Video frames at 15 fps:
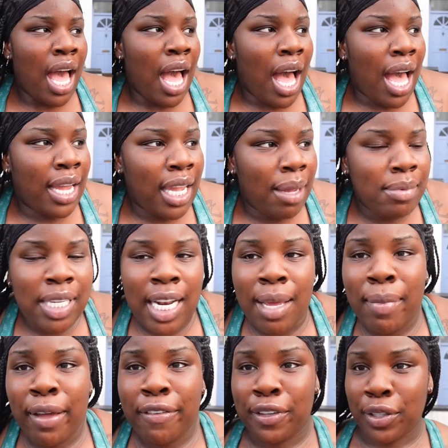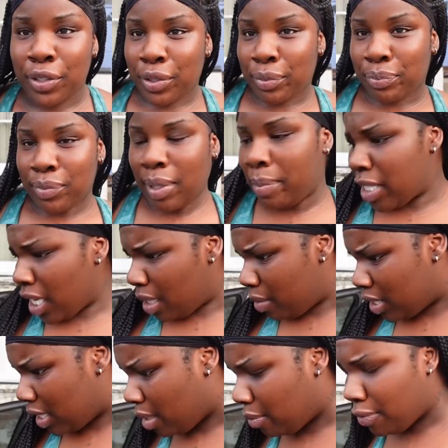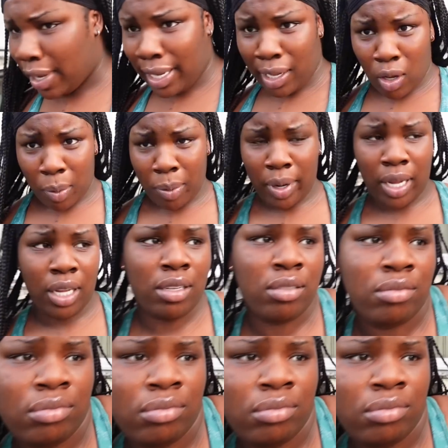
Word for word: I came to collect my food. Let me turn the music down before I get copyrighted.